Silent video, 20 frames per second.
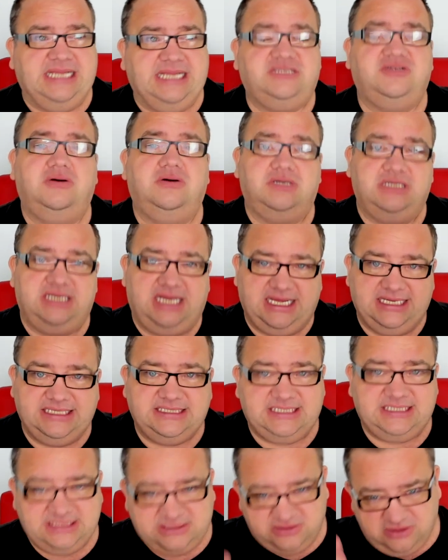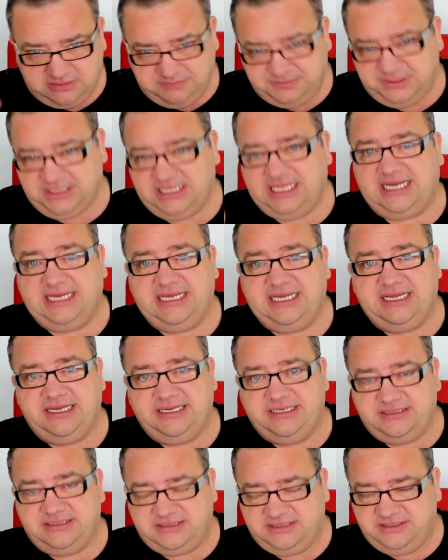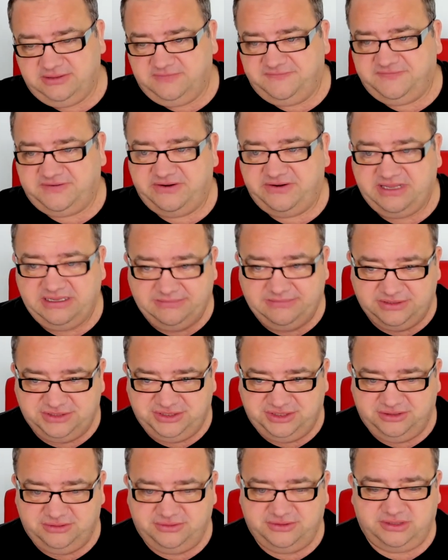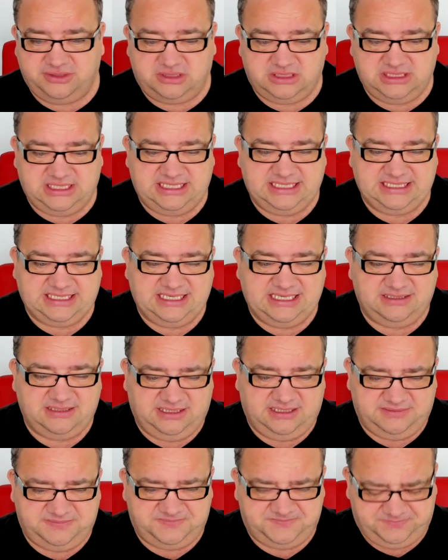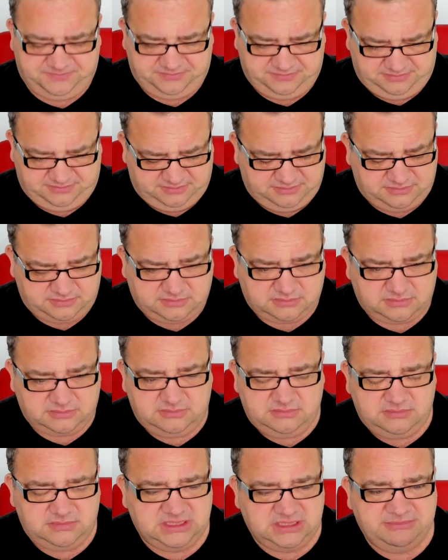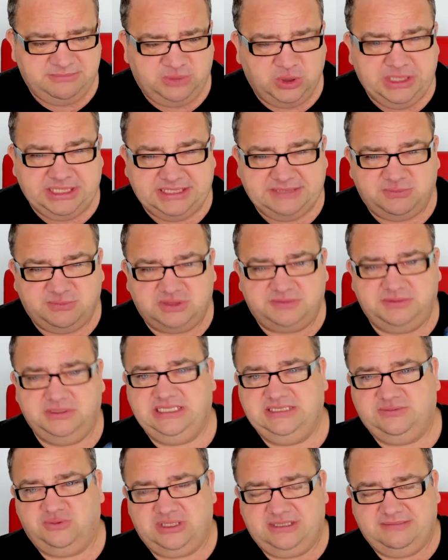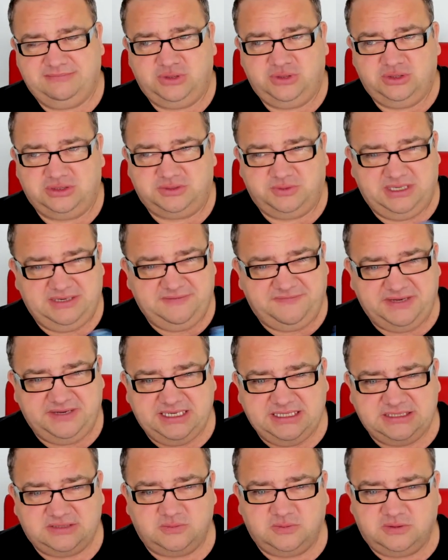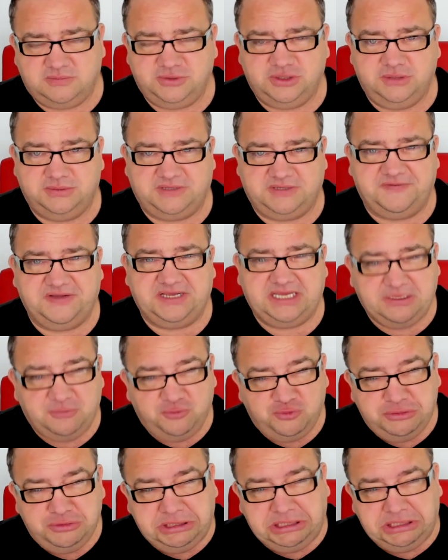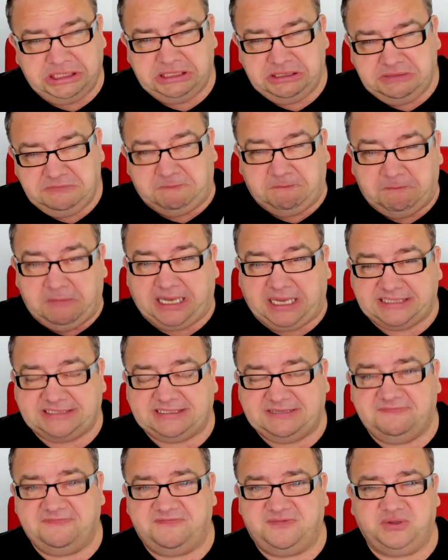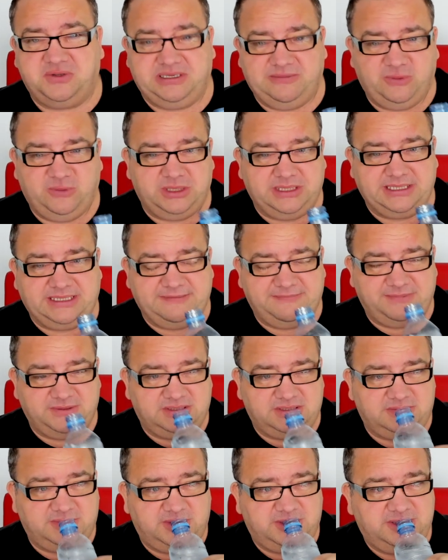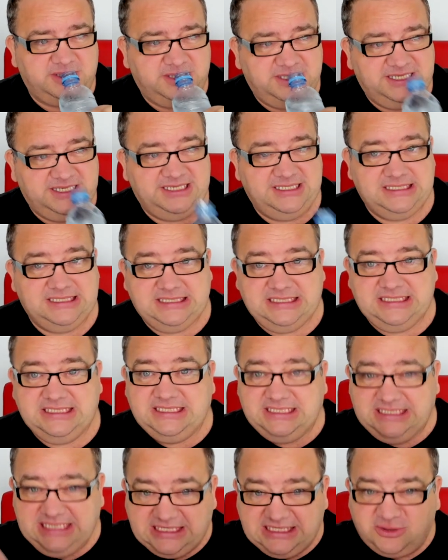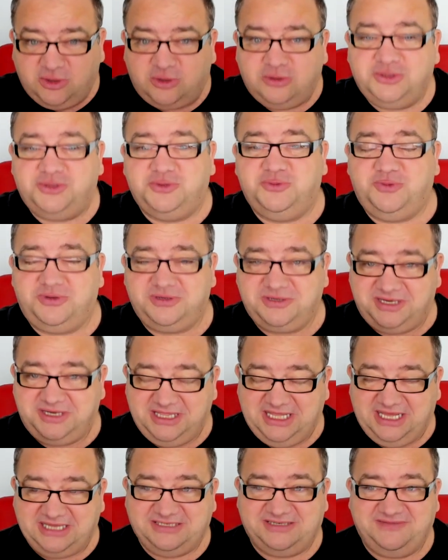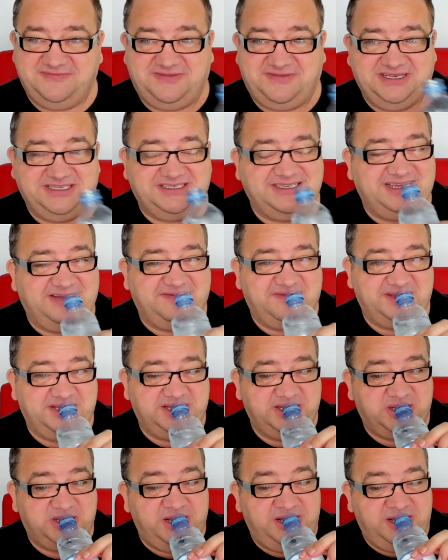not nice, it's not polite, it's, you know, very immature and all that, I get that. But it must be, he's one of them blokes where if he hears someone burps, I think it really makes him fucking want to give us something. Let's all do one collectively together then.